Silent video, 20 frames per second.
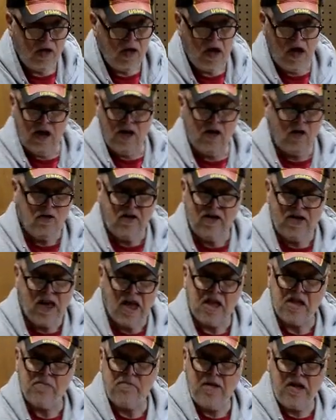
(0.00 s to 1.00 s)
And it only
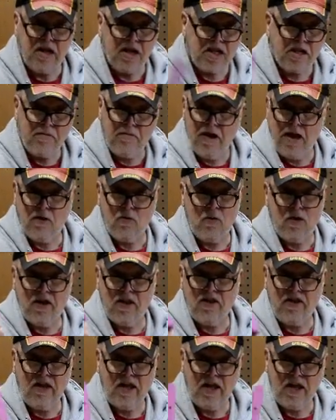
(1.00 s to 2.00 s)
takes minutes to make one
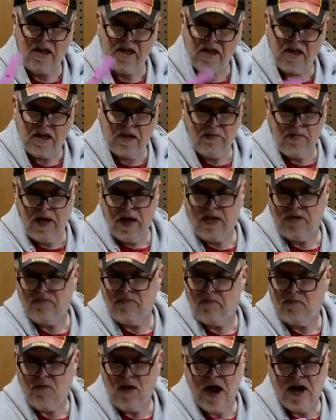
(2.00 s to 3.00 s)
of these. You can make them
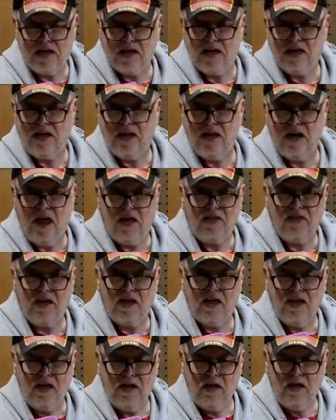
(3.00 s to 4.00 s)
for practically
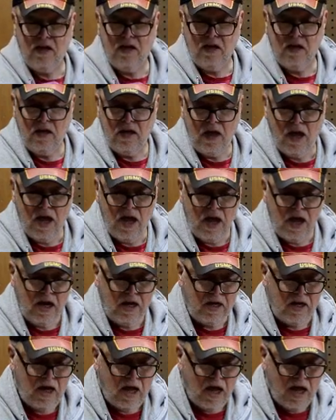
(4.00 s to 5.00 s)
nothing.
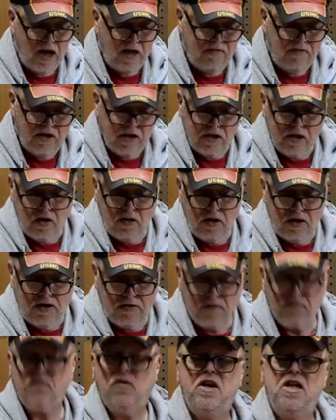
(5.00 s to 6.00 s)
And I've included
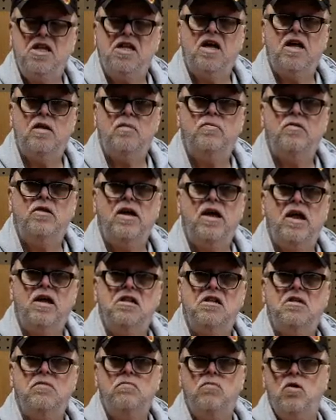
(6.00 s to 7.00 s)
a free set of
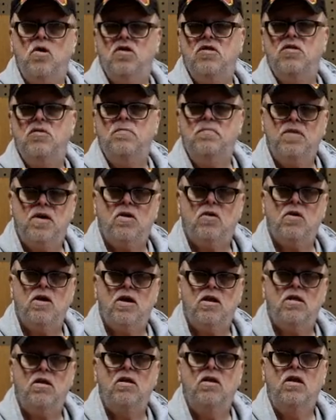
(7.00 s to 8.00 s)
plans in both
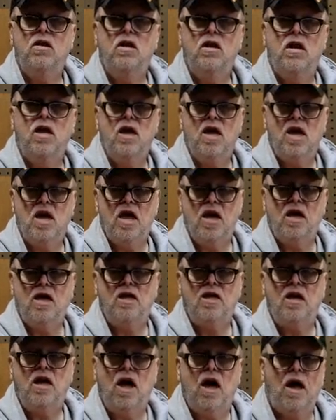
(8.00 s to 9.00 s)
Imperial
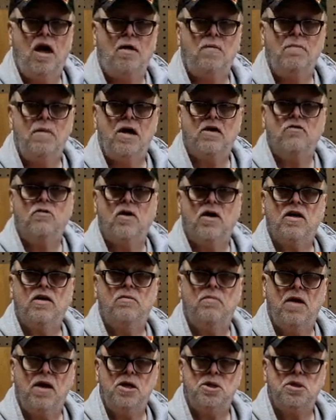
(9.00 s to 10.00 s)
and metric
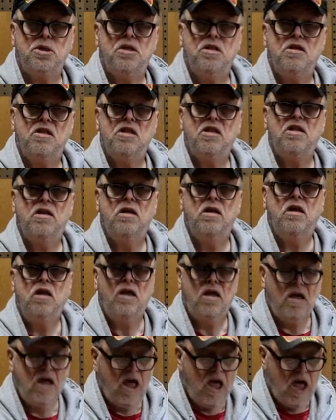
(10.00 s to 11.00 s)
dimensions.
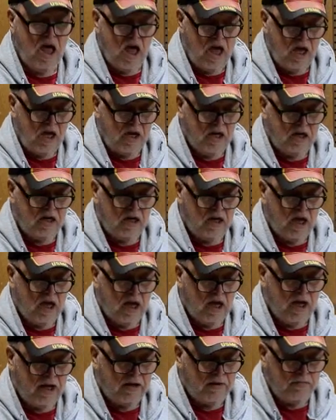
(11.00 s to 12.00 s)
And
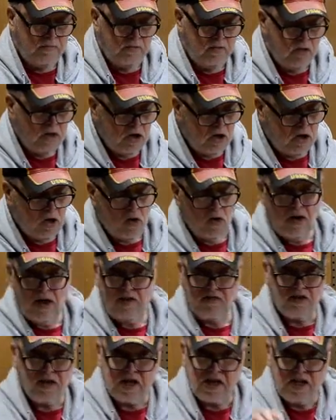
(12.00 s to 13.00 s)
you don't
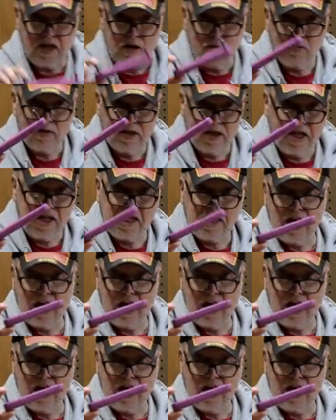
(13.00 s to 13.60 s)
have to stick with this